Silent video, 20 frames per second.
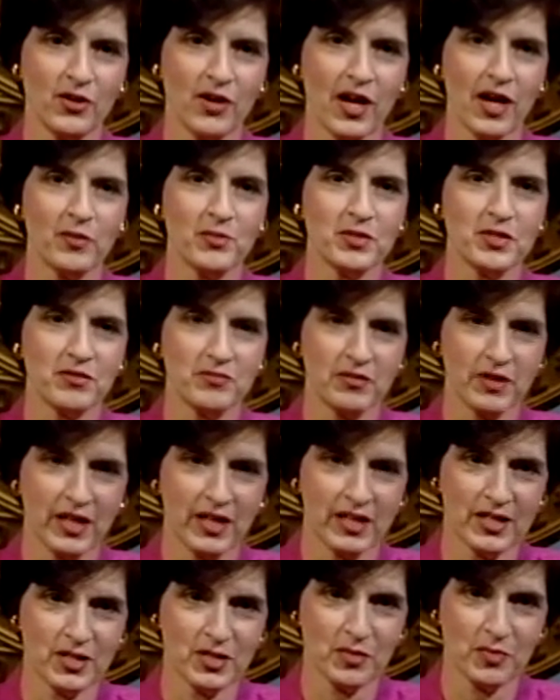I was
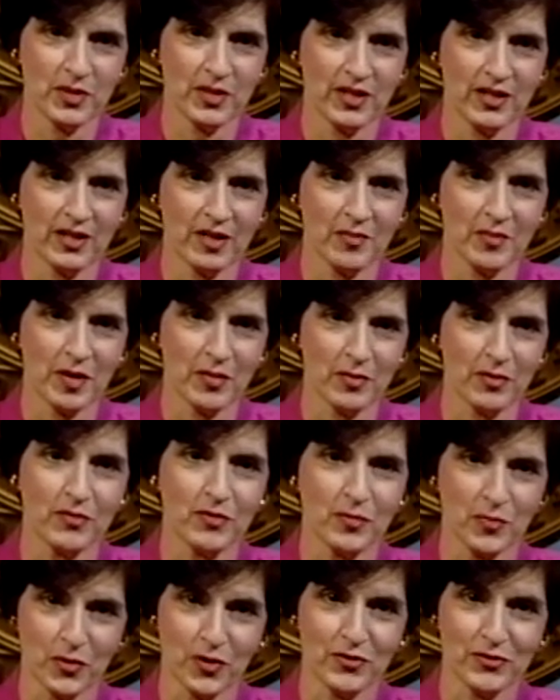invited to be a member of
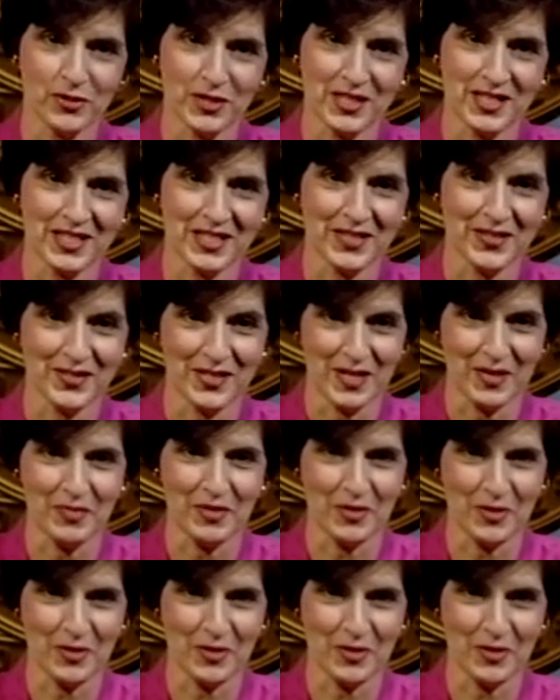the Board of Trustees of St.